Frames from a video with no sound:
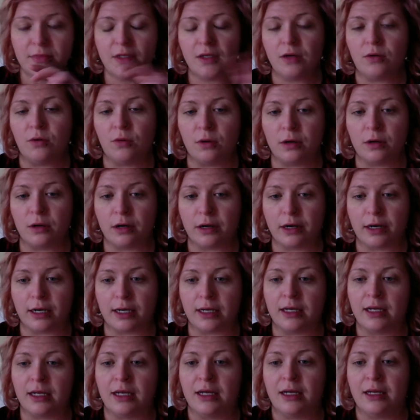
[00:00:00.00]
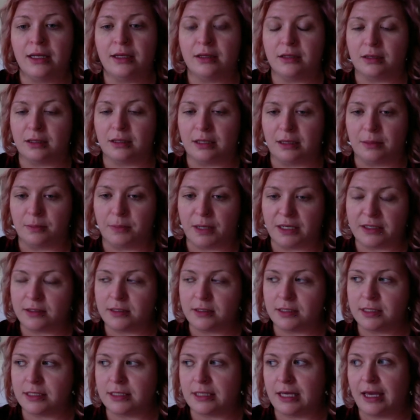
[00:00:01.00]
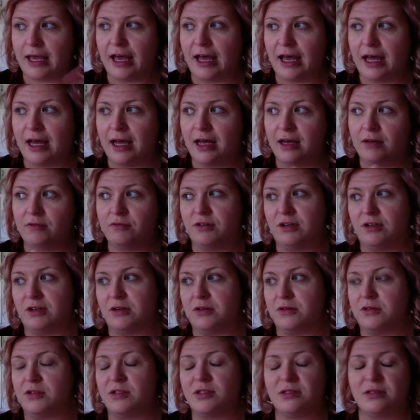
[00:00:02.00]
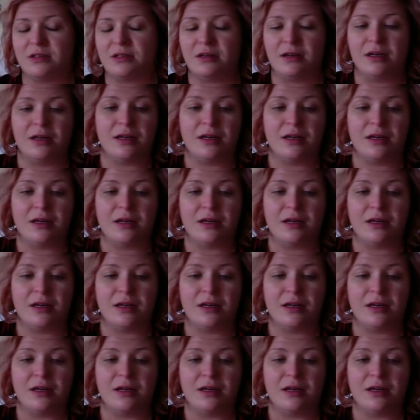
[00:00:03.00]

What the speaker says: or the little bundles they have, there's